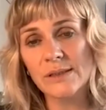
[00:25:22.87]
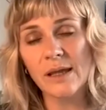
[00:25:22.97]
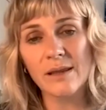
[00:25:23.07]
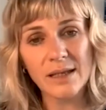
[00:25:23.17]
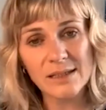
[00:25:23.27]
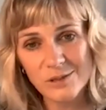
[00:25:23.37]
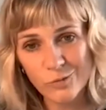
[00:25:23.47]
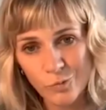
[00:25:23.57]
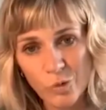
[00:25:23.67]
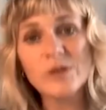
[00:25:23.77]
Now, that is the
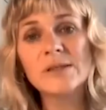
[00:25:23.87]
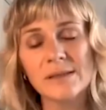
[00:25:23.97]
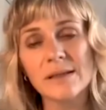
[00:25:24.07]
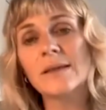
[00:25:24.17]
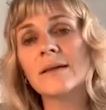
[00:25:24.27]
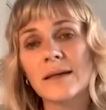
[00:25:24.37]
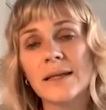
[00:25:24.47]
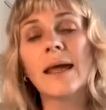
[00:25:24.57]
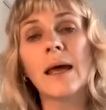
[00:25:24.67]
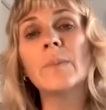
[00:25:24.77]
worst thing that
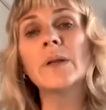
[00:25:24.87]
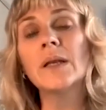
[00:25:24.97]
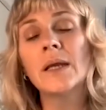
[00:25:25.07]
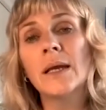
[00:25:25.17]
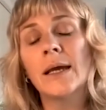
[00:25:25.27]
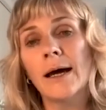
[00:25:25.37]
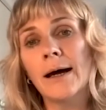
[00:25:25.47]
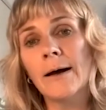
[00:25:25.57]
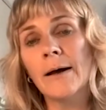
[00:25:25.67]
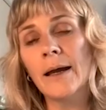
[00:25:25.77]
can happen
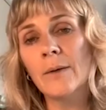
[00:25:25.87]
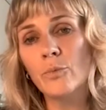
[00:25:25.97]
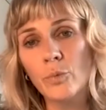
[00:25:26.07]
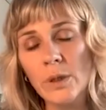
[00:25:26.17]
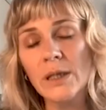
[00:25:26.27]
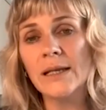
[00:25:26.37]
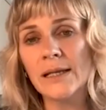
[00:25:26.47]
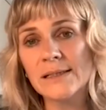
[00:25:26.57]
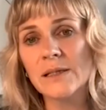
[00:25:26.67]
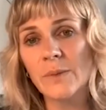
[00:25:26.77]
and really
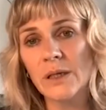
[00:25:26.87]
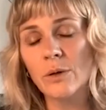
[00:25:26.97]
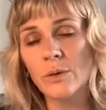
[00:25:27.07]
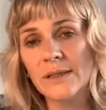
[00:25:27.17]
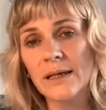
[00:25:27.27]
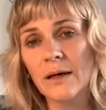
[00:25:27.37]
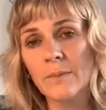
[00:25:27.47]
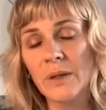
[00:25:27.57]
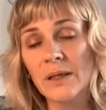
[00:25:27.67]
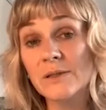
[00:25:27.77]
needs to be called
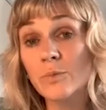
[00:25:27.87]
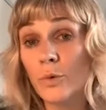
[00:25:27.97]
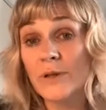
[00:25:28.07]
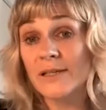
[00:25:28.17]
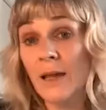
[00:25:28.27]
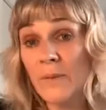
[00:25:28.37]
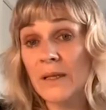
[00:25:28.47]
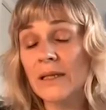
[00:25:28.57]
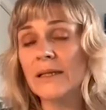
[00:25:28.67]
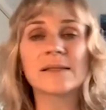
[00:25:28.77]
out, because what's
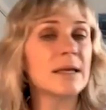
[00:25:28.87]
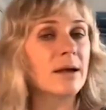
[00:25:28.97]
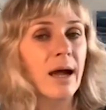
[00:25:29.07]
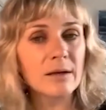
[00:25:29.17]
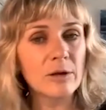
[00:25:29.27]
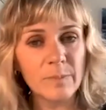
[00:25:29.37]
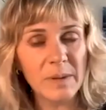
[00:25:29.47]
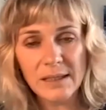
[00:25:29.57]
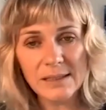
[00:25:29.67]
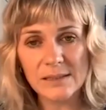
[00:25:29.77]
happening is they're
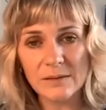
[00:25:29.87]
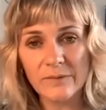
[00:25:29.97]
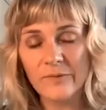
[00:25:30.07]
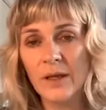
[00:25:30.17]
uncompetitive.